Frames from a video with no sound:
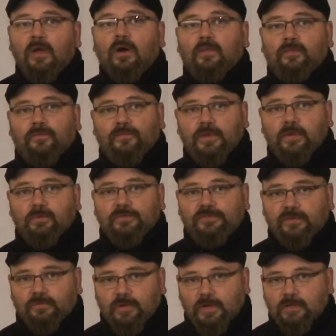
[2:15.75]
on the
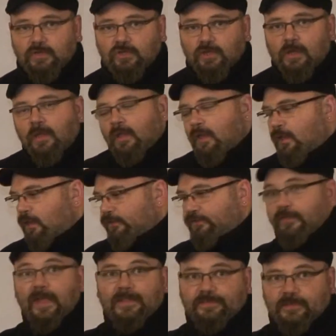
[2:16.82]
frequency range,
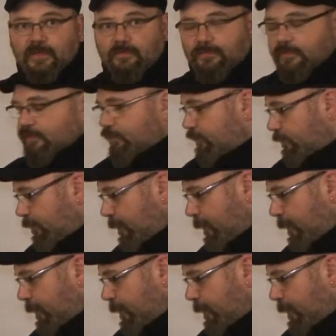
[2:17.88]
so that's a difference.